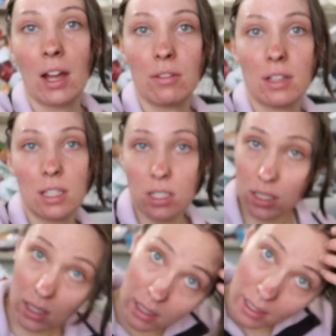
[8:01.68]
I really
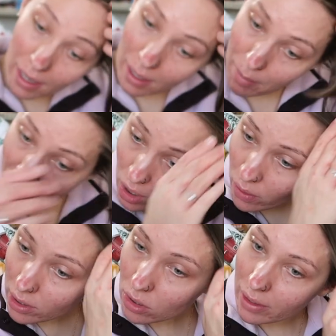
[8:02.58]
just did that. Am I
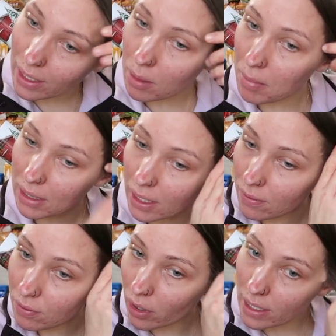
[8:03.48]
going through like a
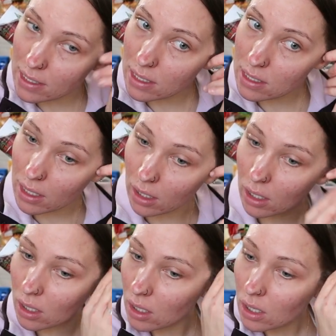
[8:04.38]
midlife crisis? Like,